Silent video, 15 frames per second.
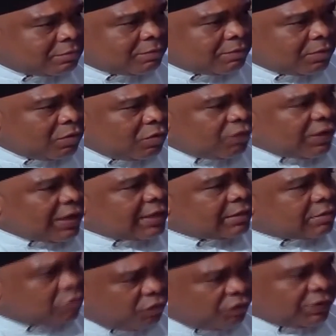over
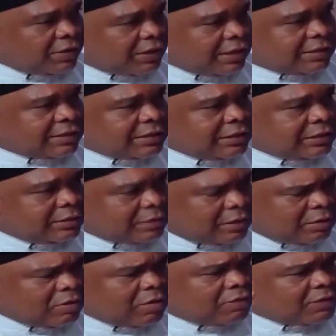COVID-19 and all
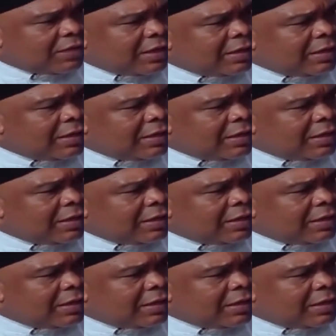of that,